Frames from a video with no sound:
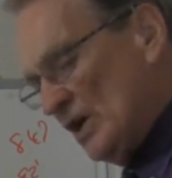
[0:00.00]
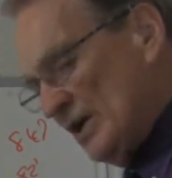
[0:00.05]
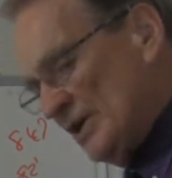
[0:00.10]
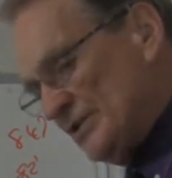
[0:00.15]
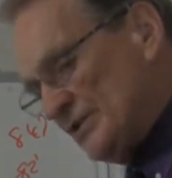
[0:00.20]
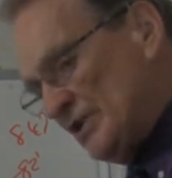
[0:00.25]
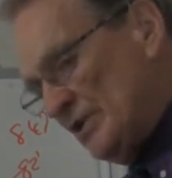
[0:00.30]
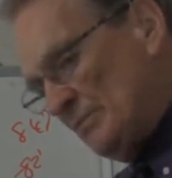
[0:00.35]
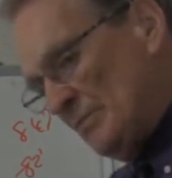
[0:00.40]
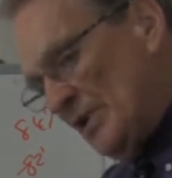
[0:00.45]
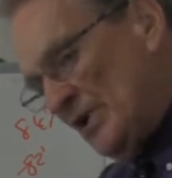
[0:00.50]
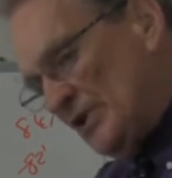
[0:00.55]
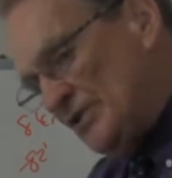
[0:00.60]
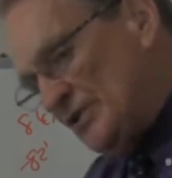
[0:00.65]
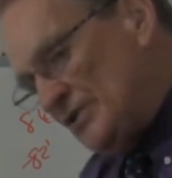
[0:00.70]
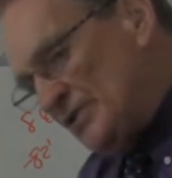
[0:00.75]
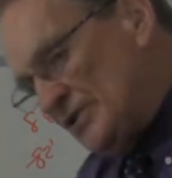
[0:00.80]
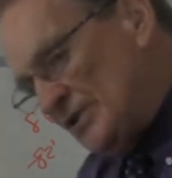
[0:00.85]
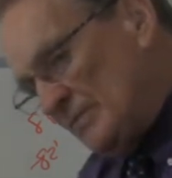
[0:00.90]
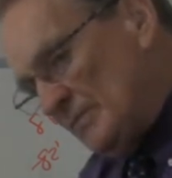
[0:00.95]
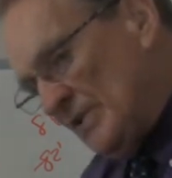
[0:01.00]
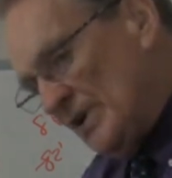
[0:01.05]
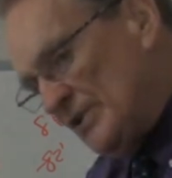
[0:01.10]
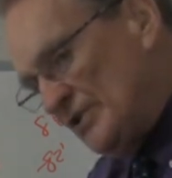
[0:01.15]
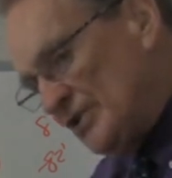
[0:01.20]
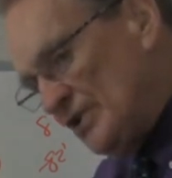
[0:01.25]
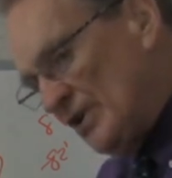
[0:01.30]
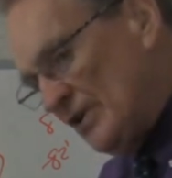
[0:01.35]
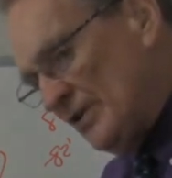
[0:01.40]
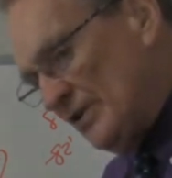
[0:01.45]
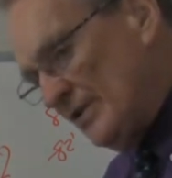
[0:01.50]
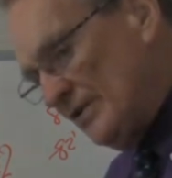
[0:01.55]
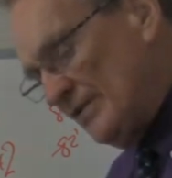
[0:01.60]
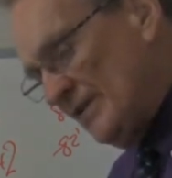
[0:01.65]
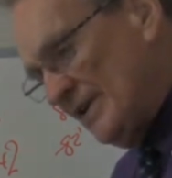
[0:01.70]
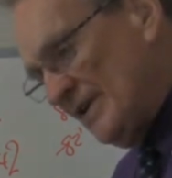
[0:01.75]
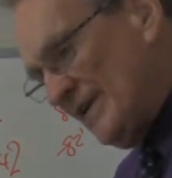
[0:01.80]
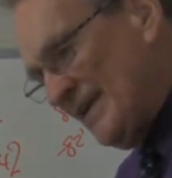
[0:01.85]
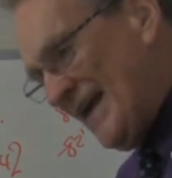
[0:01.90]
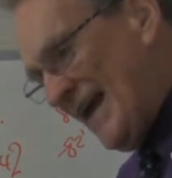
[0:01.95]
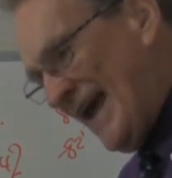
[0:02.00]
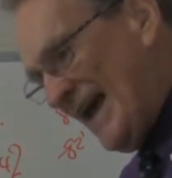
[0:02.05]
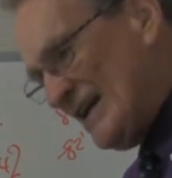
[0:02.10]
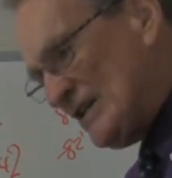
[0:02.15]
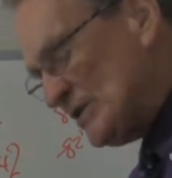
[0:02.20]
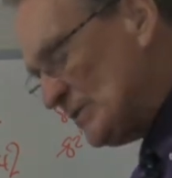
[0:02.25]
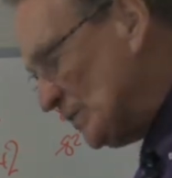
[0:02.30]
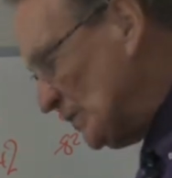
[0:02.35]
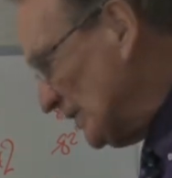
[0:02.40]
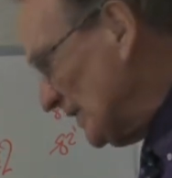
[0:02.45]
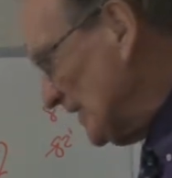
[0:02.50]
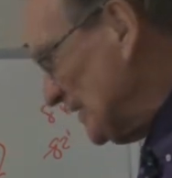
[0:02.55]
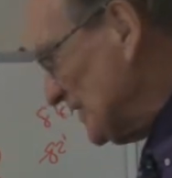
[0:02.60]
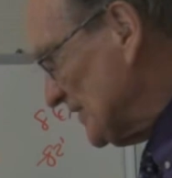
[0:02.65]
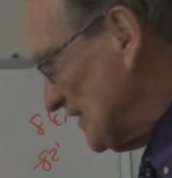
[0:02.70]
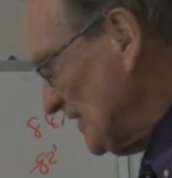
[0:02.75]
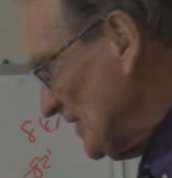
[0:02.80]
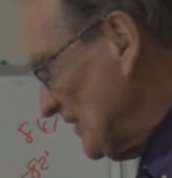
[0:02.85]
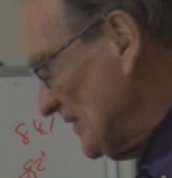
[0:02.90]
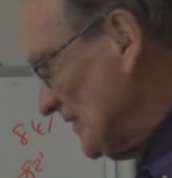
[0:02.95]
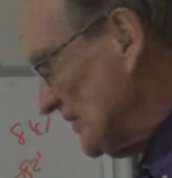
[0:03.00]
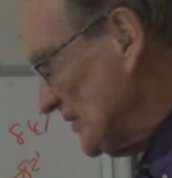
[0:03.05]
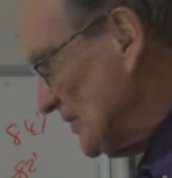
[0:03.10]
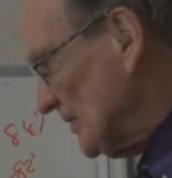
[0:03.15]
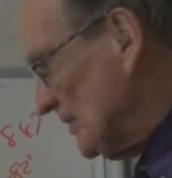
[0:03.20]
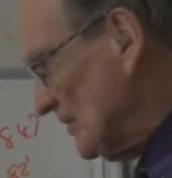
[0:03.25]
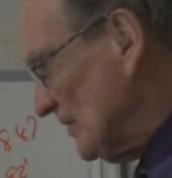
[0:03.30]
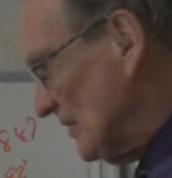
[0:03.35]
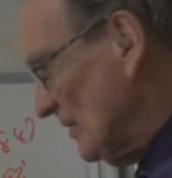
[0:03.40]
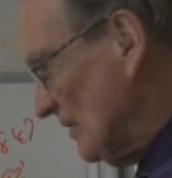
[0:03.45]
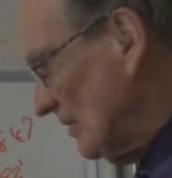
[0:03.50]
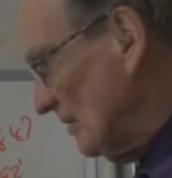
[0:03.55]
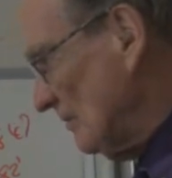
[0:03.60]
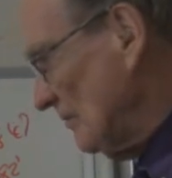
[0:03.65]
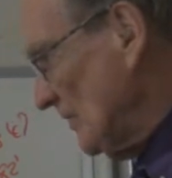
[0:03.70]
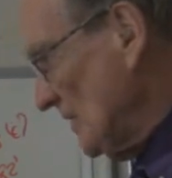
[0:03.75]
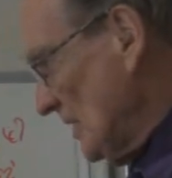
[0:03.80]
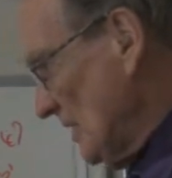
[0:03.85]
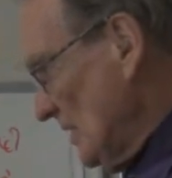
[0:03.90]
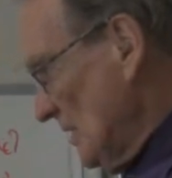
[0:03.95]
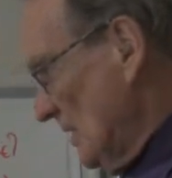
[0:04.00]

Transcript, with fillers: I see patients in my chair here that gasp when they see this, you know.